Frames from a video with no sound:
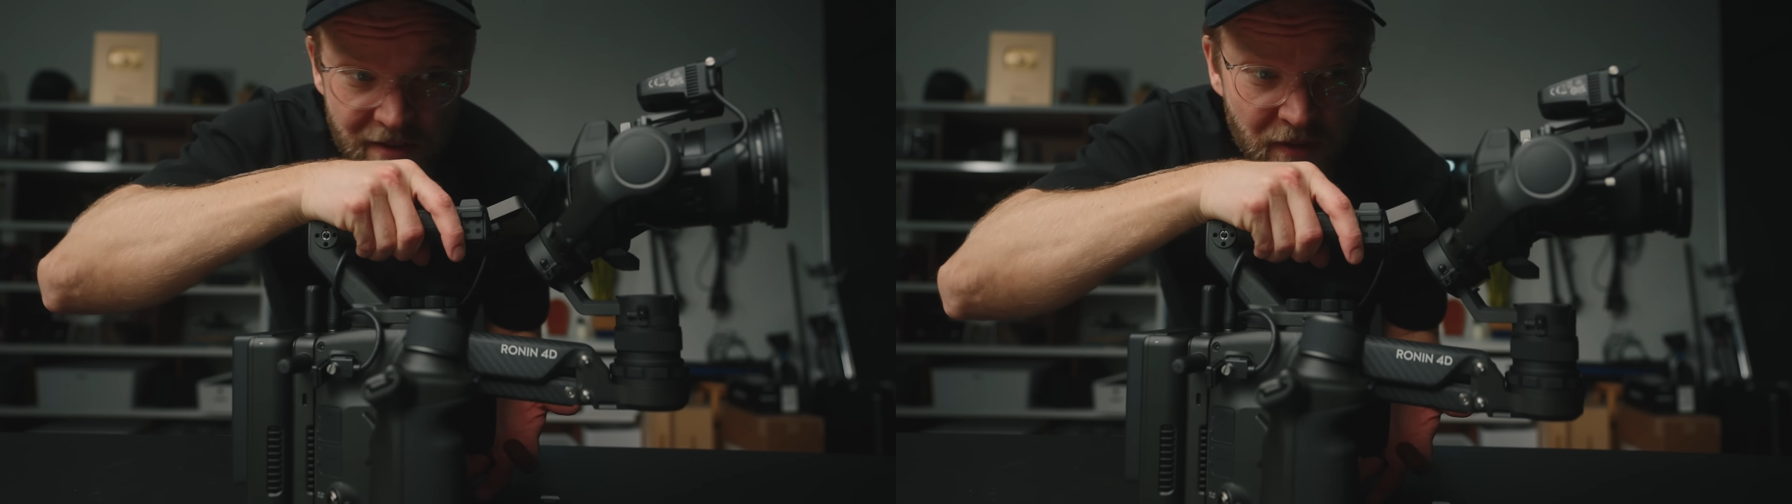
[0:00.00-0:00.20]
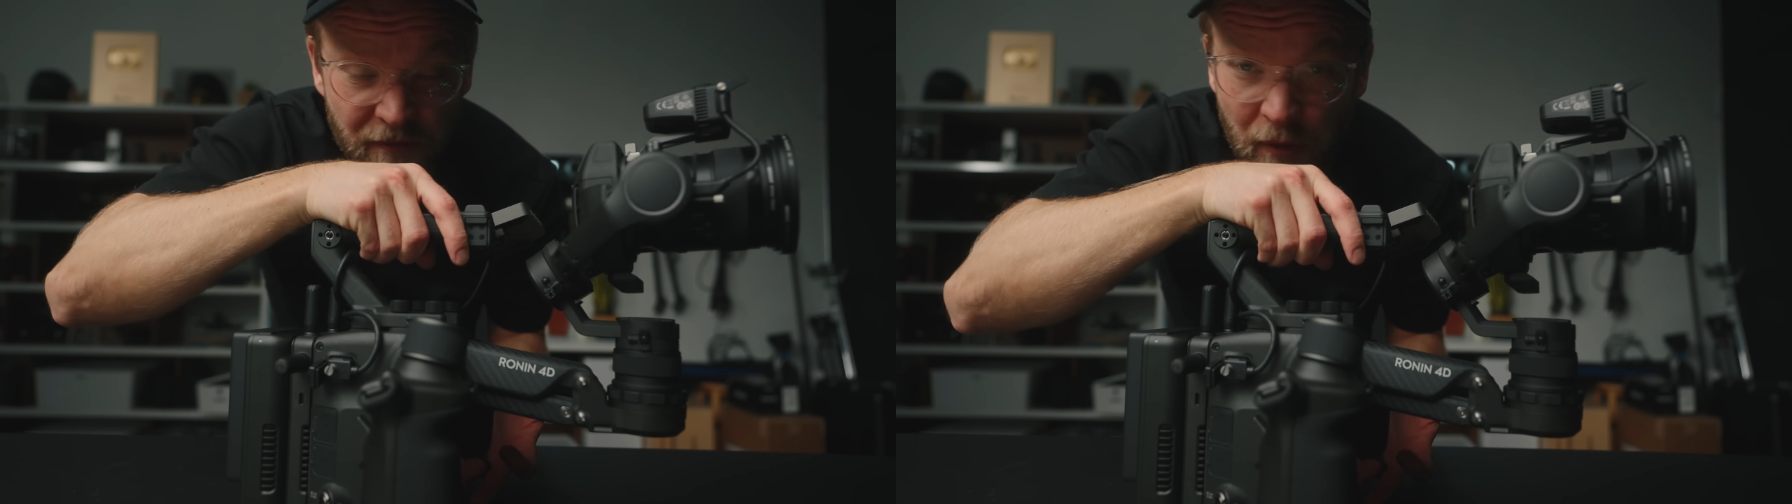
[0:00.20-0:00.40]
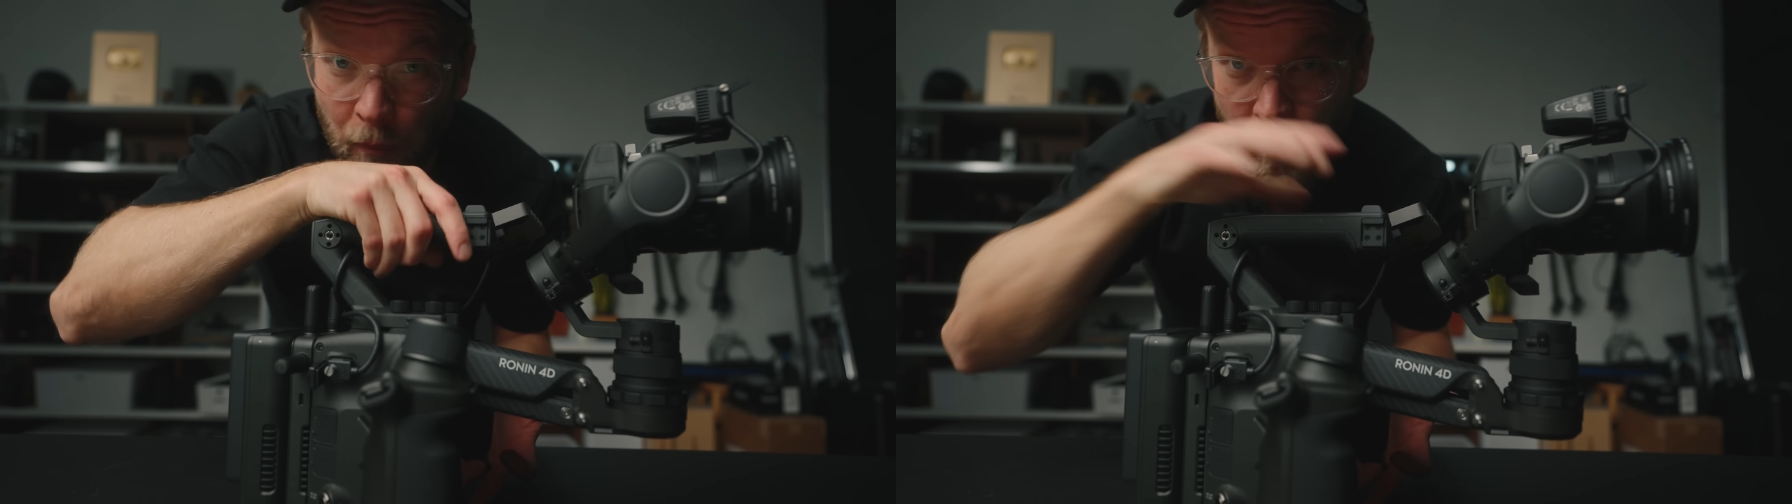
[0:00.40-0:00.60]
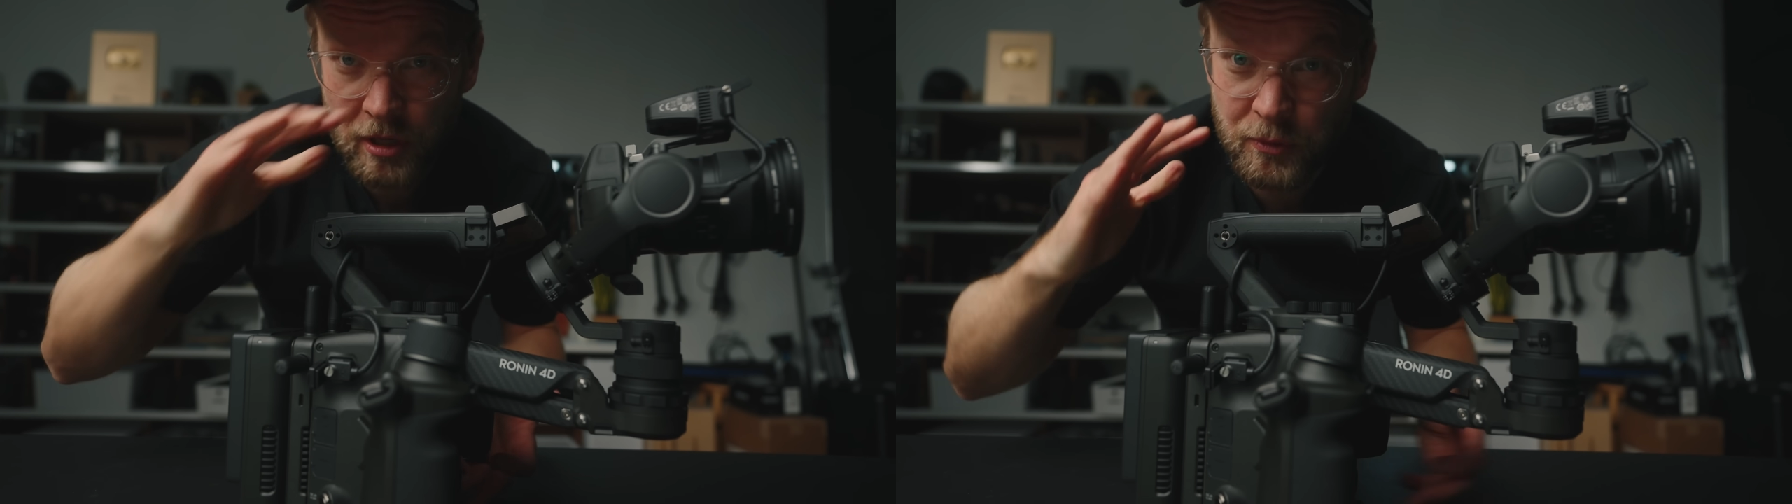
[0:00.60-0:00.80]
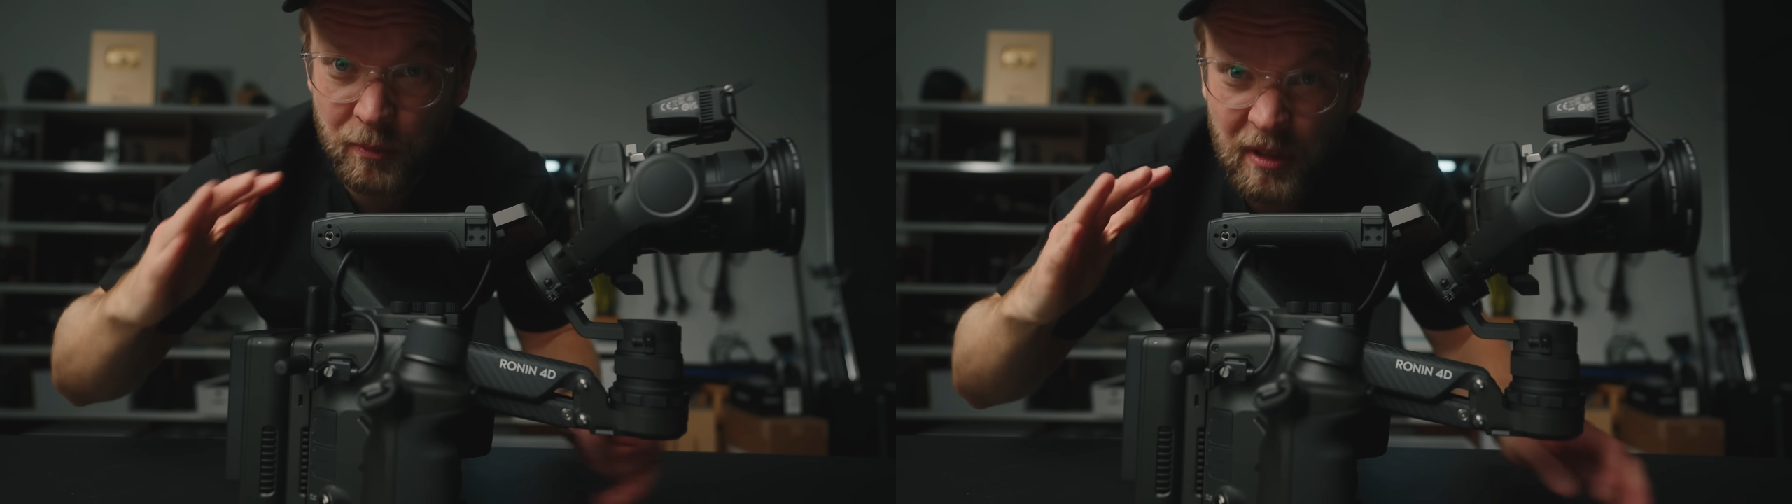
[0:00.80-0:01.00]
even if it
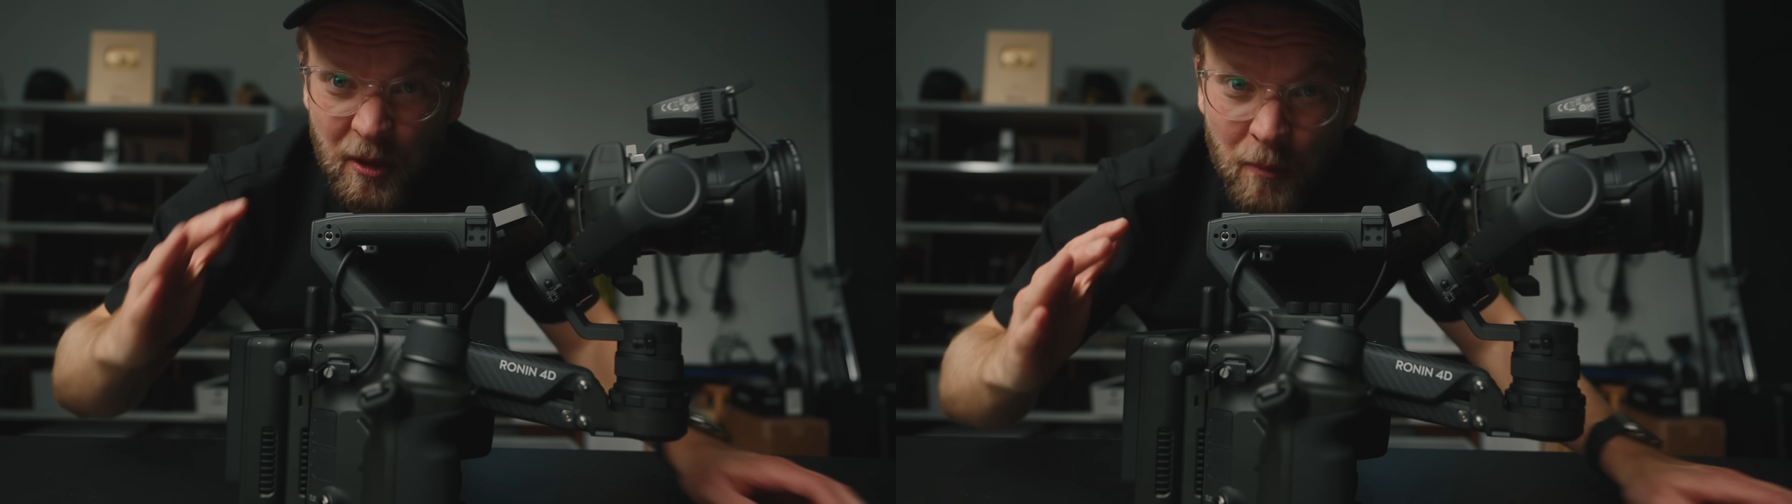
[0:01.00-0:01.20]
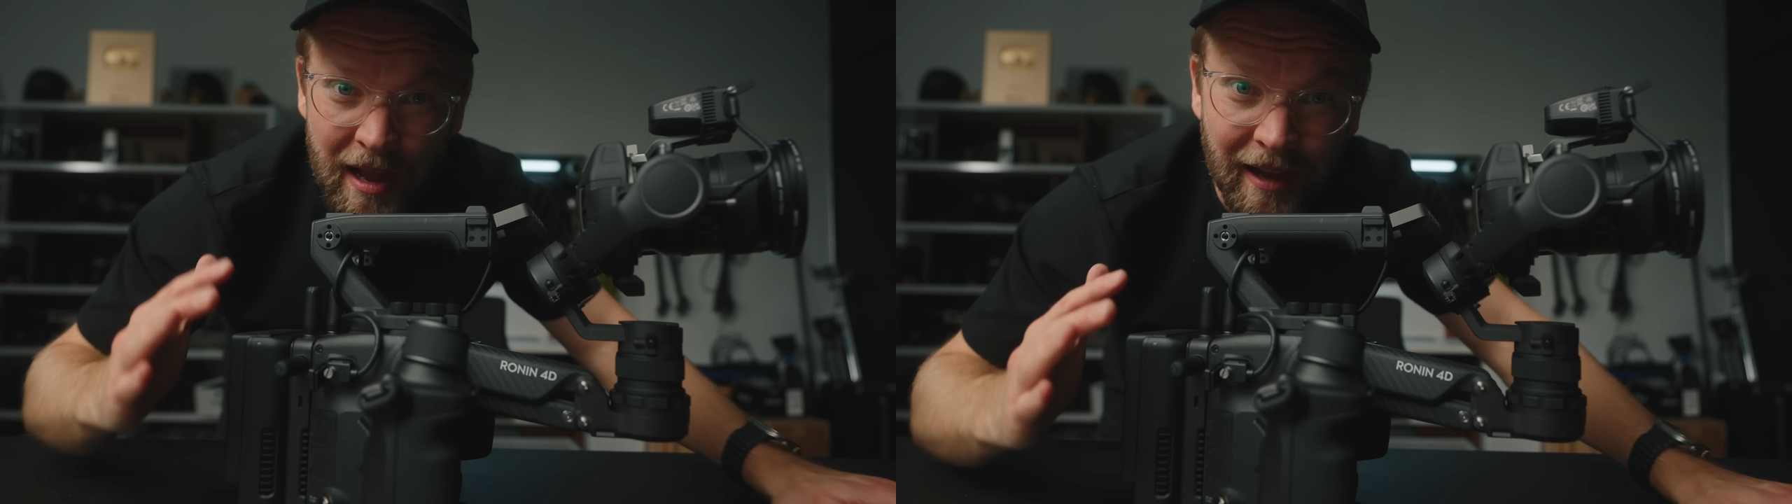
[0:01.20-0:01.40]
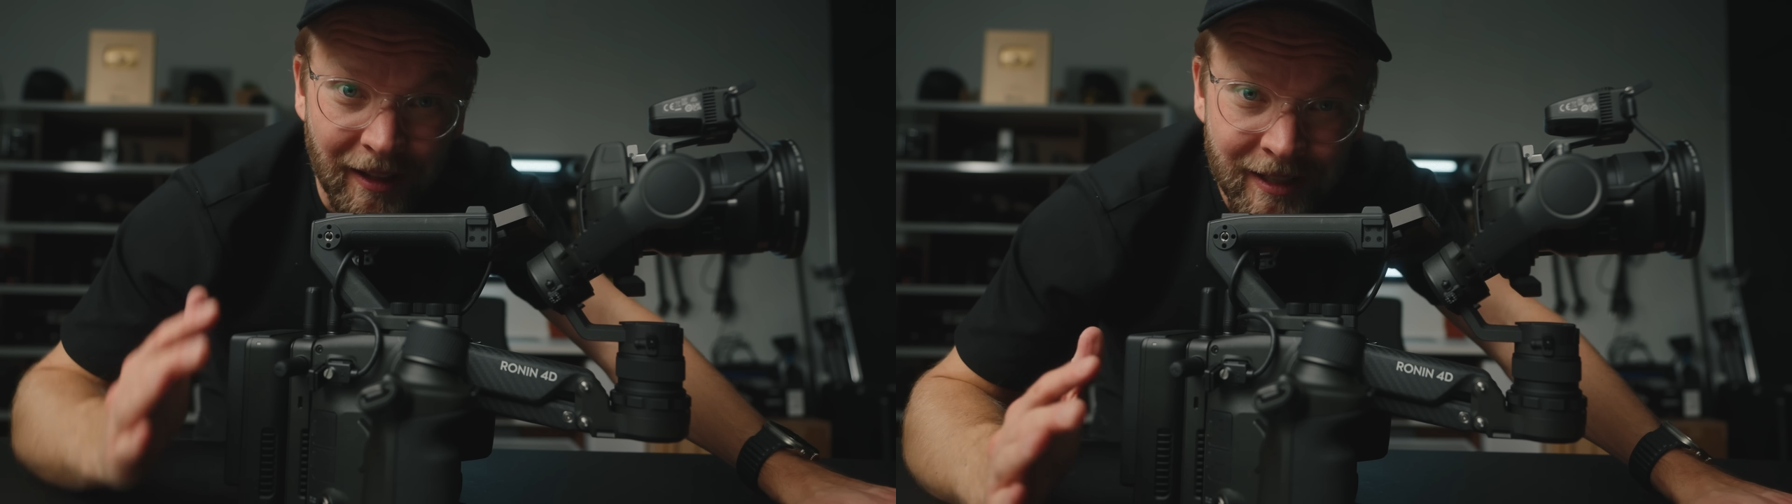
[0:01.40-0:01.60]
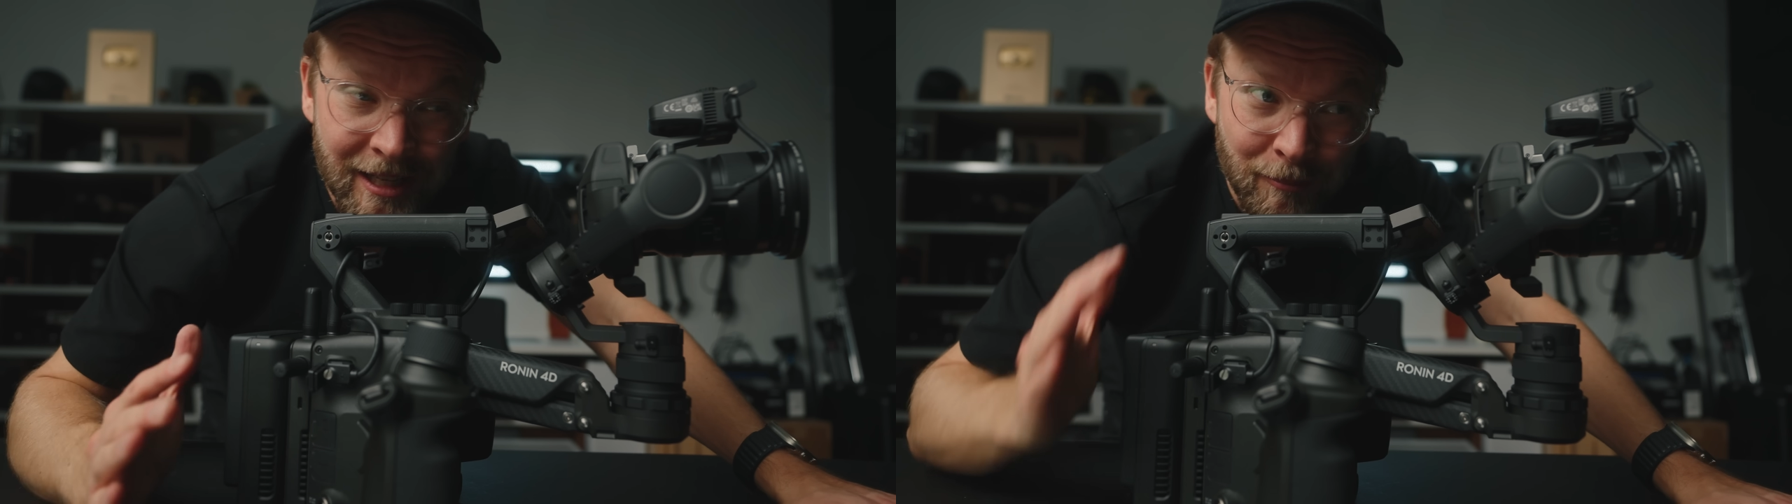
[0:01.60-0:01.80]
works really well,